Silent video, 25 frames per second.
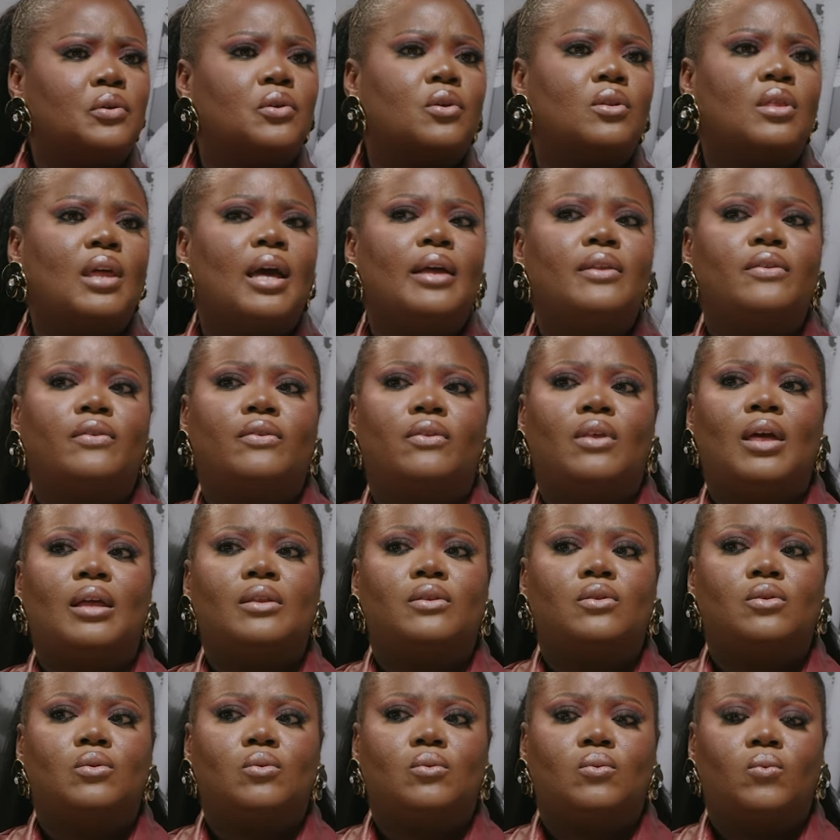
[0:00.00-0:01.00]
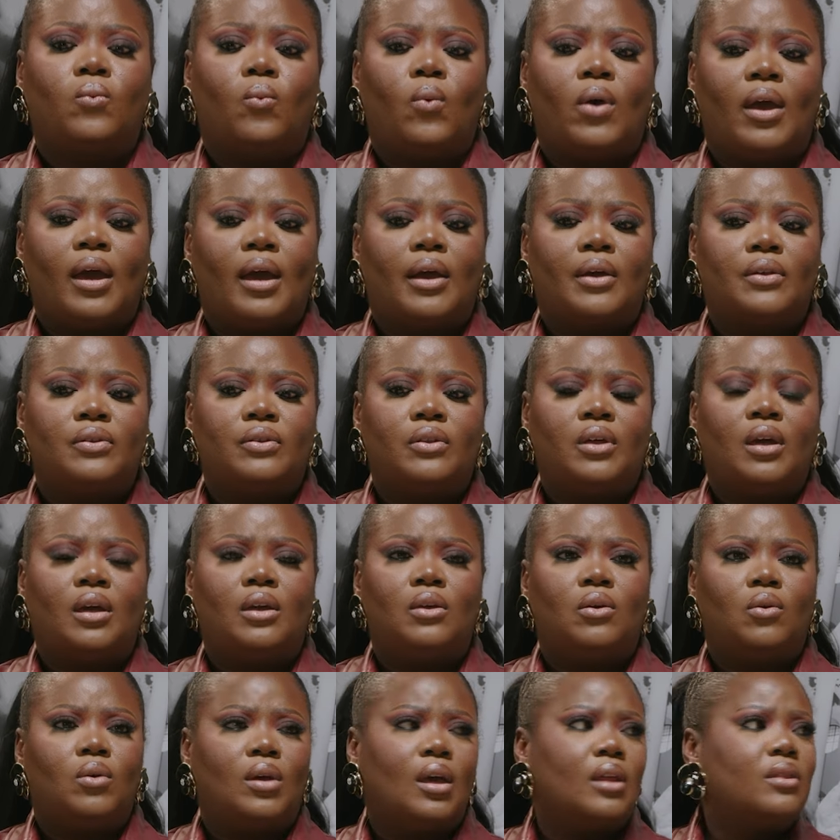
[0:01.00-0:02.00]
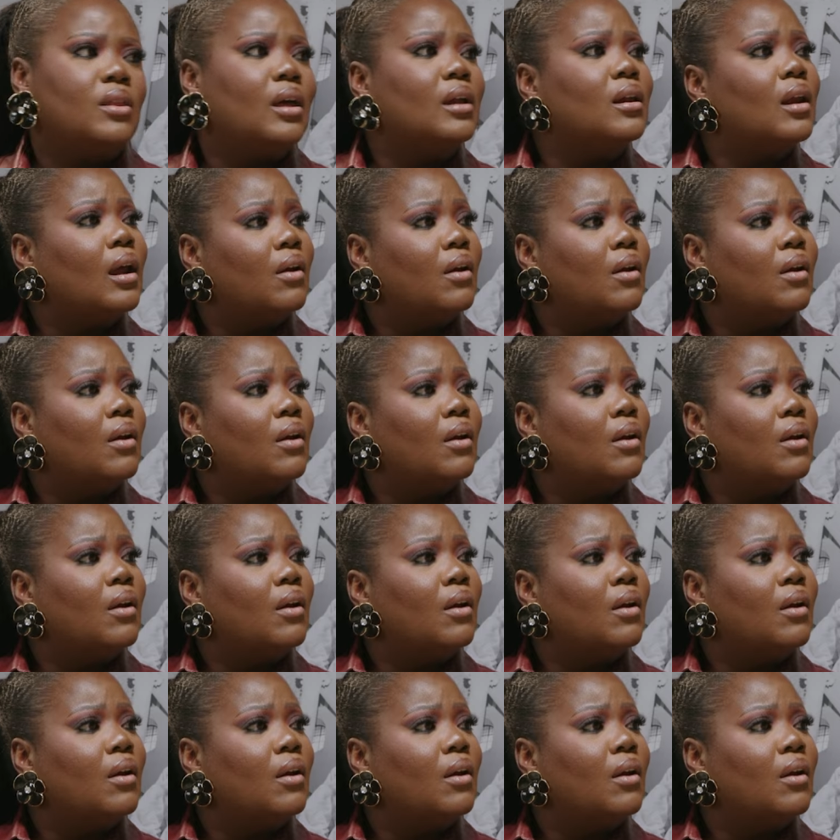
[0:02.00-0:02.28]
so that's where I think you get that